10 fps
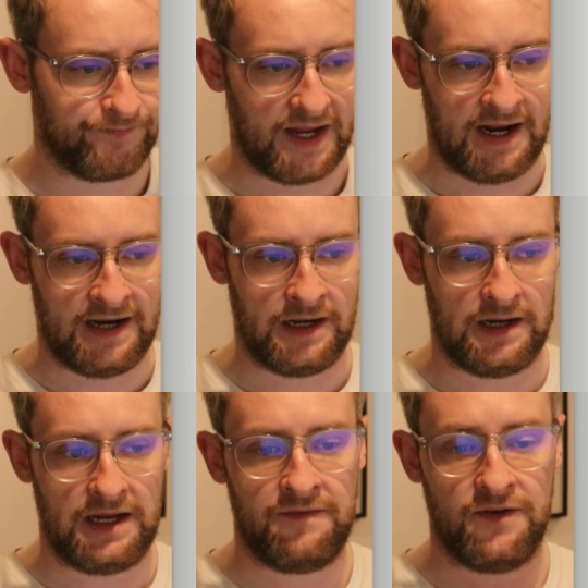And
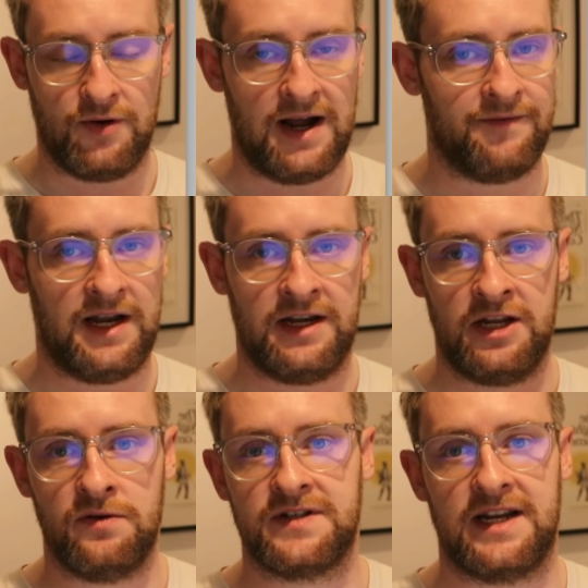if you have any
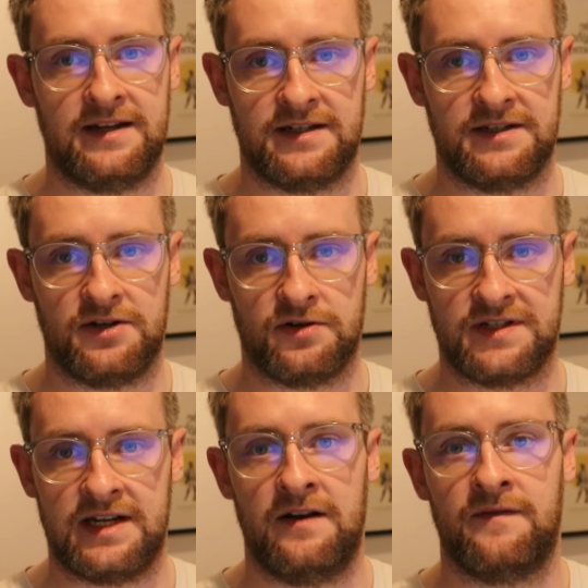use cases
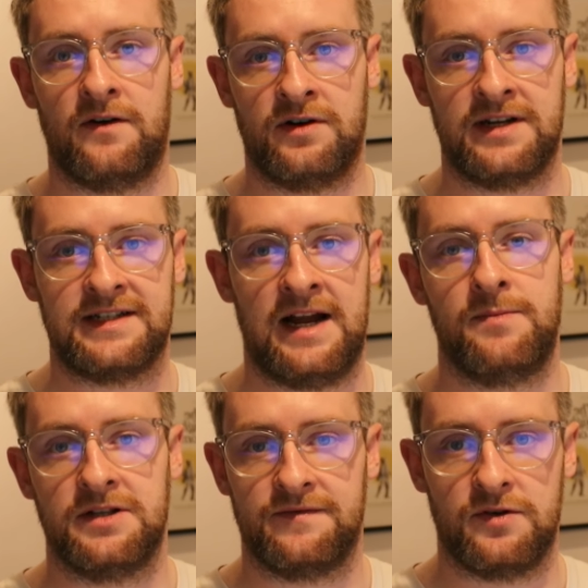yourself or
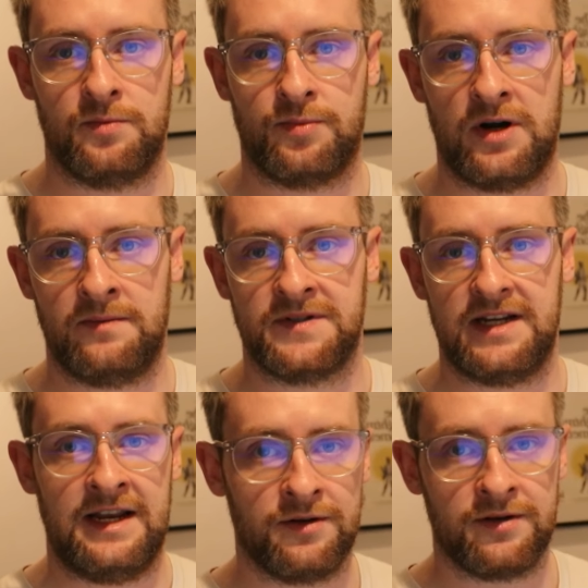examples of good prompts
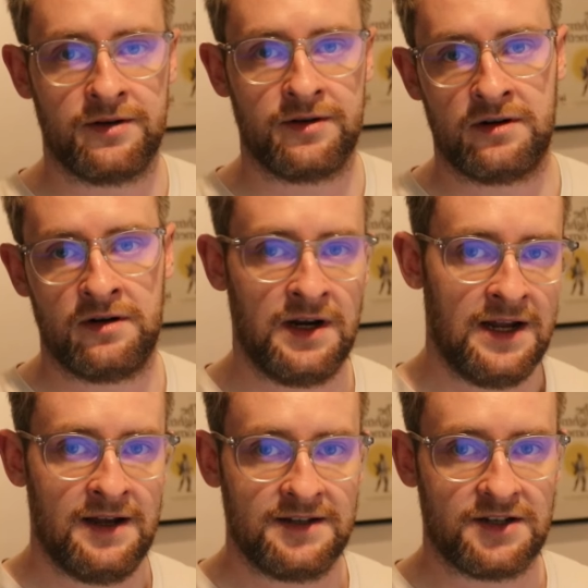in other
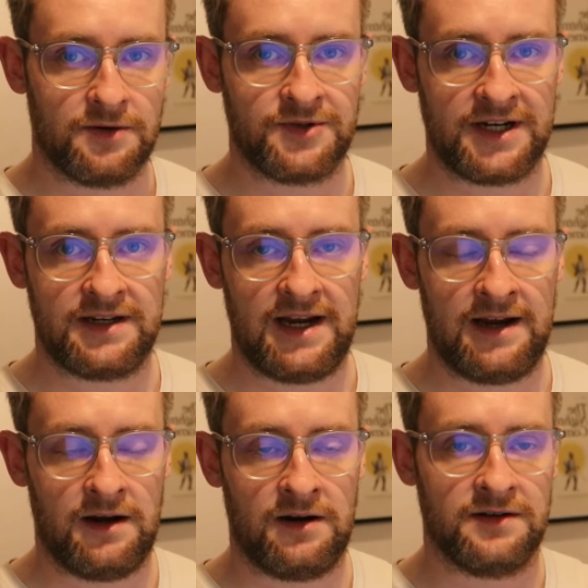subject
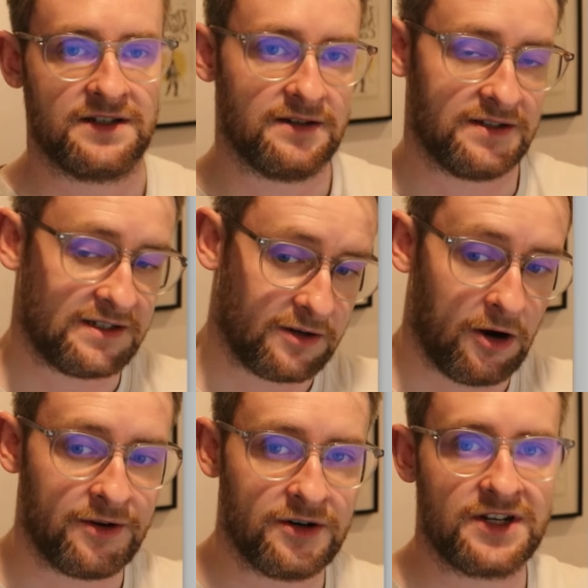or
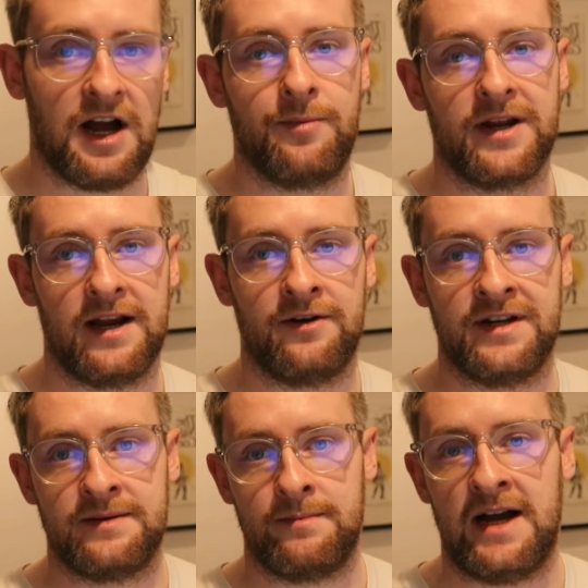other topic areas
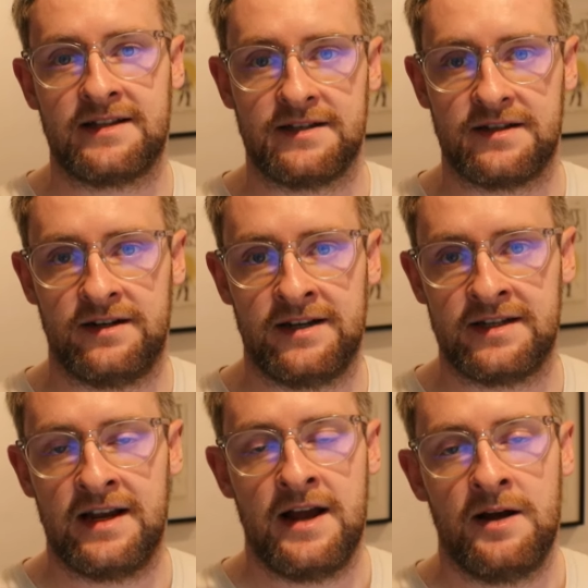in maths and science,
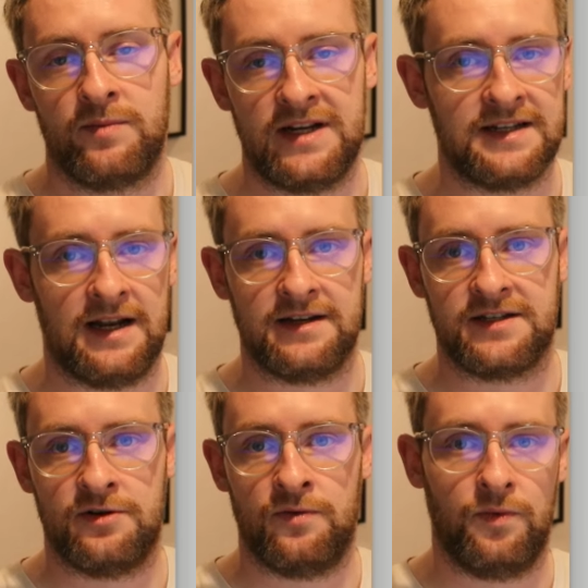please let us
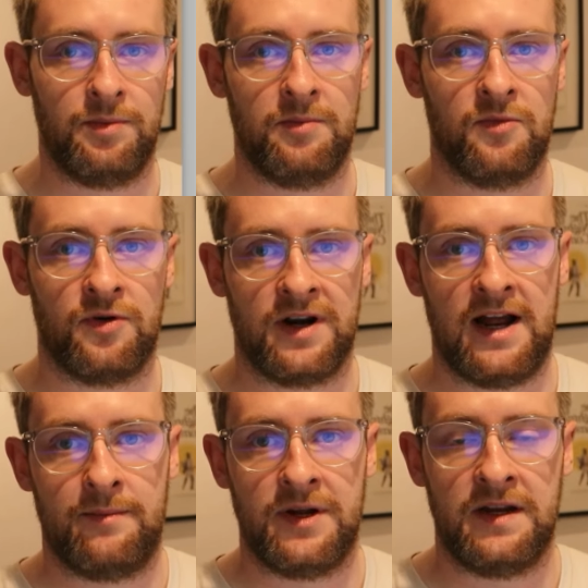know. We'd be more than
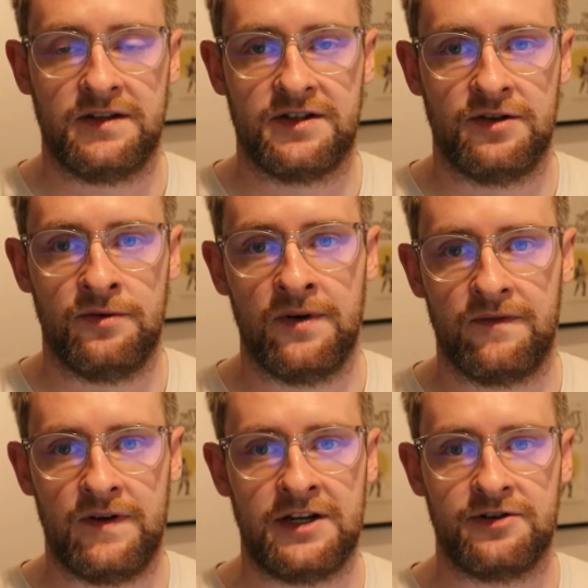happy to
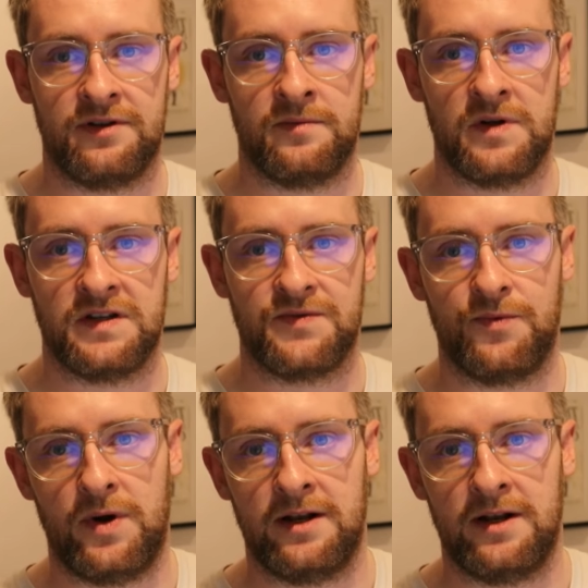feature them as well.